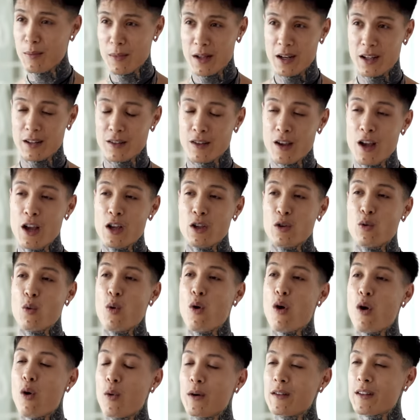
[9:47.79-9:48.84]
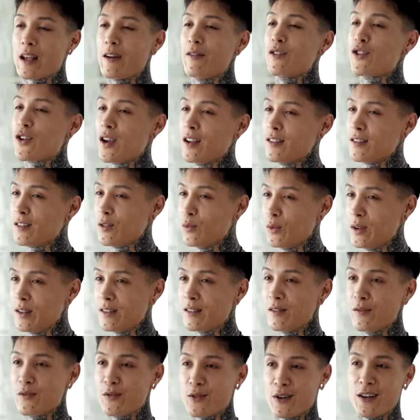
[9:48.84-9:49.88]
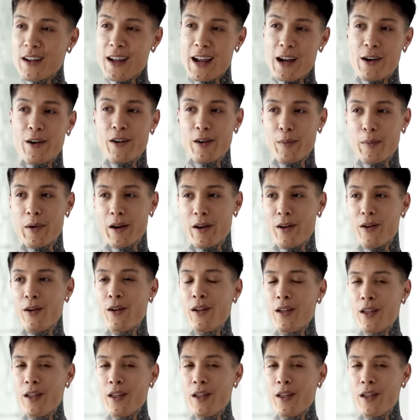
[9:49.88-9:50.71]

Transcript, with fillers: minutes, you always have a chance to win some free Heria apparel.